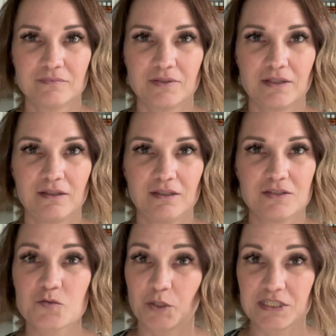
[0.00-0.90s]
the
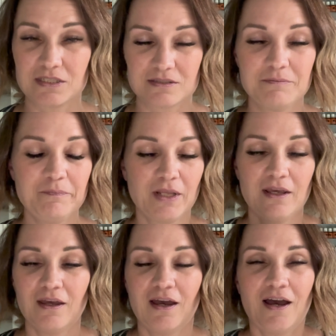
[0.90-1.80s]
spring season,
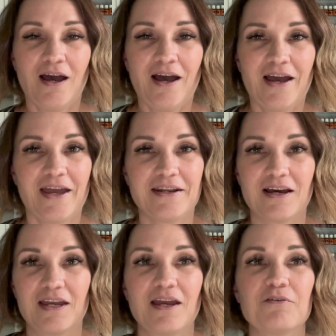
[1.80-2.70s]
and
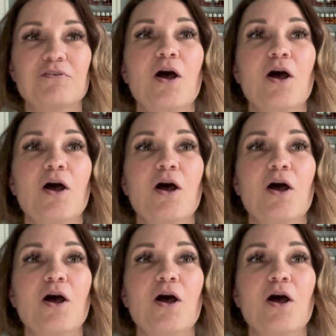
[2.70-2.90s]
I have